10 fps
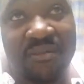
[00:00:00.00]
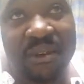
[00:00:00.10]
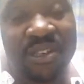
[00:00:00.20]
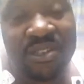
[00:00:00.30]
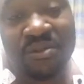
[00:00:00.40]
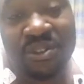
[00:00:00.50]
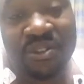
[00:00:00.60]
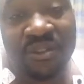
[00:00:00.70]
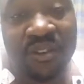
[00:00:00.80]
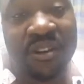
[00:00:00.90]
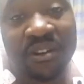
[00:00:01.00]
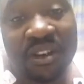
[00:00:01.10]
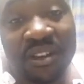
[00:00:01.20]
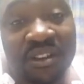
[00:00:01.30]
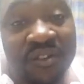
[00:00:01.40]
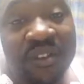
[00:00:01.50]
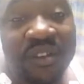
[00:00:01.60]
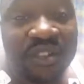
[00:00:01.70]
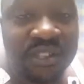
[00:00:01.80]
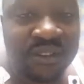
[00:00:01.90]
my situation is very critical,
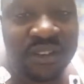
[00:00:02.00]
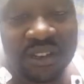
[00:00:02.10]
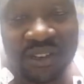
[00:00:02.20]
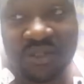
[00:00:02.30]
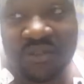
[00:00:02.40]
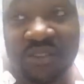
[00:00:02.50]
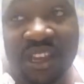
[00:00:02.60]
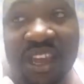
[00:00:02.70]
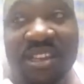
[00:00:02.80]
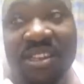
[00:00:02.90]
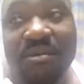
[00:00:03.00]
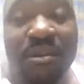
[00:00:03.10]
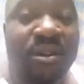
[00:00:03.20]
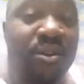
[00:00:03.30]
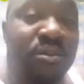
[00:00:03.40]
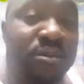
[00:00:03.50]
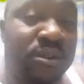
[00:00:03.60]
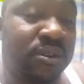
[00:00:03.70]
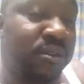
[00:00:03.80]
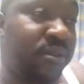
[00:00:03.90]
very serious, so they can't send me home.
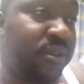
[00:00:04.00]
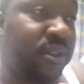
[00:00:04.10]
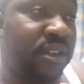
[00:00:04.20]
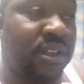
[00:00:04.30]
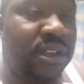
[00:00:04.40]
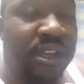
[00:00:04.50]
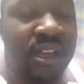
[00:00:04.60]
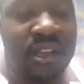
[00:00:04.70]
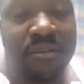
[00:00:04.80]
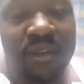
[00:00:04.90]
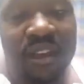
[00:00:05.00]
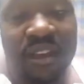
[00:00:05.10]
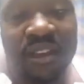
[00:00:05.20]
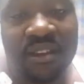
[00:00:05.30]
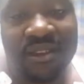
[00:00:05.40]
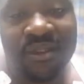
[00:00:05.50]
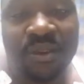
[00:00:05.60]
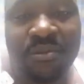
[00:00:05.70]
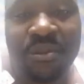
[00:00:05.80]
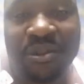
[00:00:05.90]
So I'm here. They're
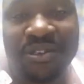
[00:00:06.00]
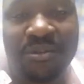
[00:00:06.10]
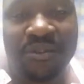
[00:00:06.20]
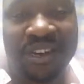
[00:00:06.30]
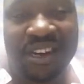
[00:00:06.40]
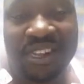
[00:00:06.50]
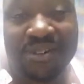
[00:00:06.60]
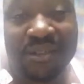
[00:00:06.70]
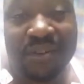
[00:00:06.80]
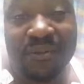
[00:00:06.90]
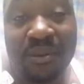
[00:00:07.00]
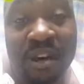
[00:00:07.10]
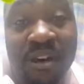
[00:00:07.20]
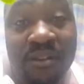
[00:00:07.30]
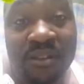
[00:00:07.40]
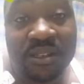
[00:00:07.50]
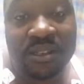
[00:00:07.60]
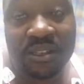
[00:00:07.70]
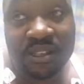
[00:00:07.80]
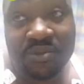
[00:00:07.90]
going to monitor me for the next 24
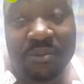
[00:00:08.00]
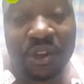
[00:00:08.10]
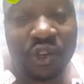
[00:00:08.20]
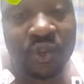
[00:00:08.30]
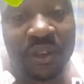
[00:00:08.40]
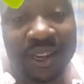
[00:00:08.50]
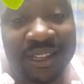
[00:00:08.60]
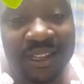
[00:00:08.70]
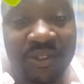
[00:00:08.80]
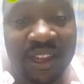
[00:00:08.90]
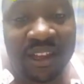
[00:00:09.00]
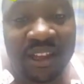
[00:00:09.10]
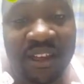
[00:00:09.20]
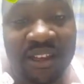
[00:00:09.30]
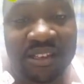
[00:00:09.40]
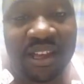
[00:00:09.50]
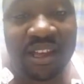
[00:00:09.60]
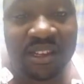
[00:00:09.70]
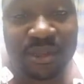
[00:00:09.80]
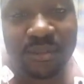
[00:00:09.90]
hours. They just want to make sure that I did not get a heart
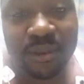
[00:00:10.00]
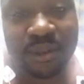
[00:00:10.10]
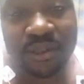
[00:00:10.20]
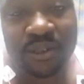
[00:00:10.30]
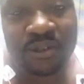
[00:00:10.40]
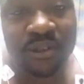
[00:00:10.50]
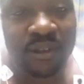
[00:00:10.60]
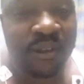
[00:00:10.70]
attack at this point. So,